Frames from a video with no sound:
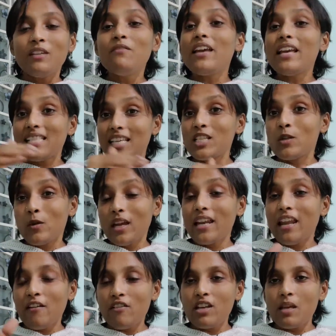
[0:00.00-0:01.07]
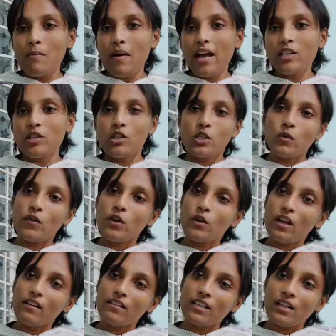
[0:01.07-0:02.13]
in ways that you can never imagine. So
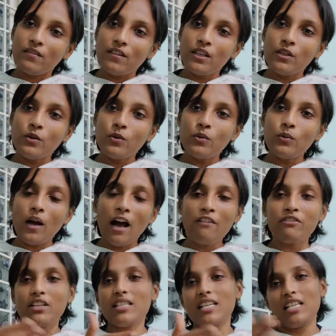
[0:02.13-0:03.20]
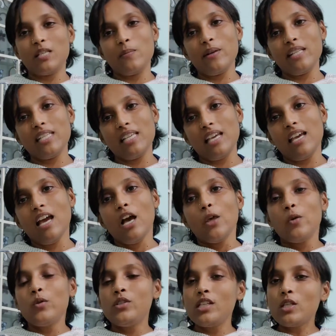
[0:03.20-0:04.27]
when you after 6 months, say
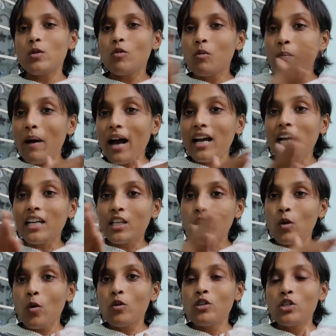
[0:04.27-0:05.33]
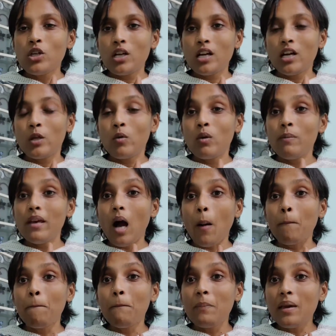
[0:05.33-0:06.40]
you just look back at your own journal, you will be
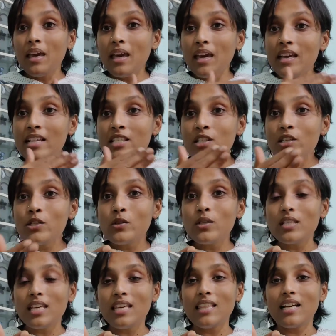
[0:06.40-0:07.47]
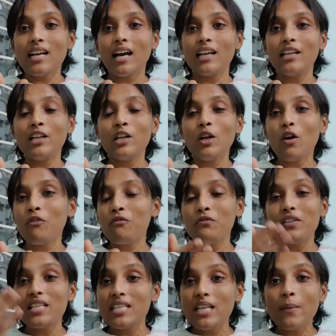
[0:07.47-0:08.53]
amazed to see the kind
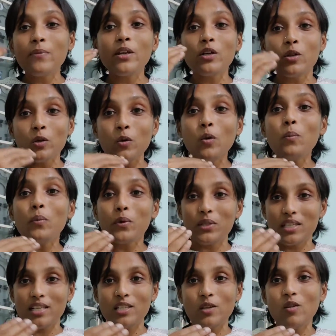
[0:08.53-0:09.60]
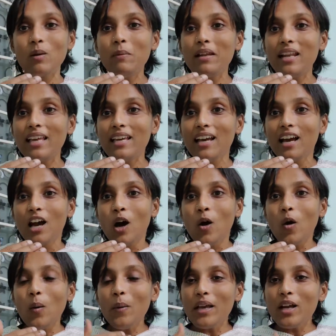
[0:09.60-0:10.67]
of wisdom that you possess. You will be like,
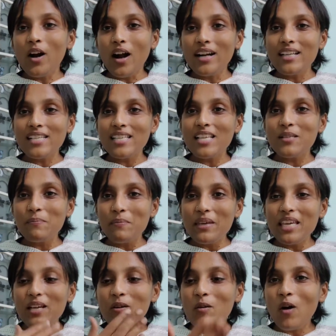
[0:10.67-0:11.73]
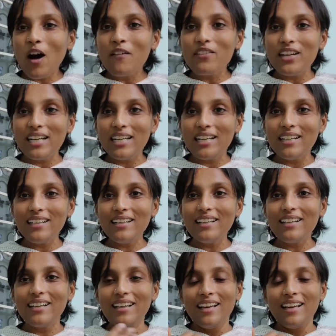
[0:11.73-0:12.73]
oh my God, is this me who have written?